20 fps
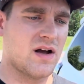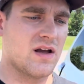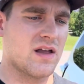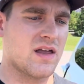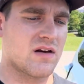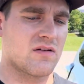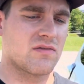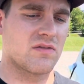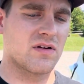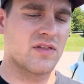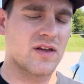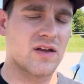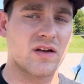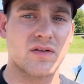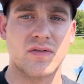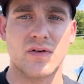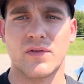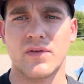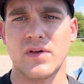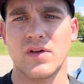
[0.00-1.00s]
He had really
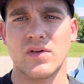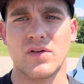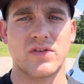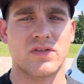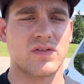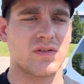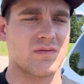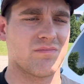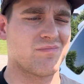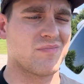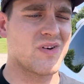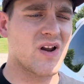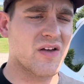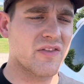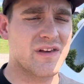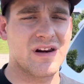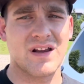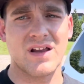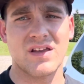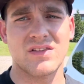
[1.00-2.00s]
good reviews,
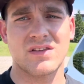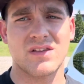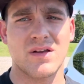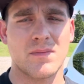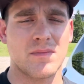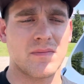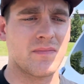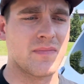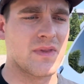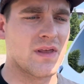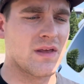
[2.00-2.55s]
nothing against him.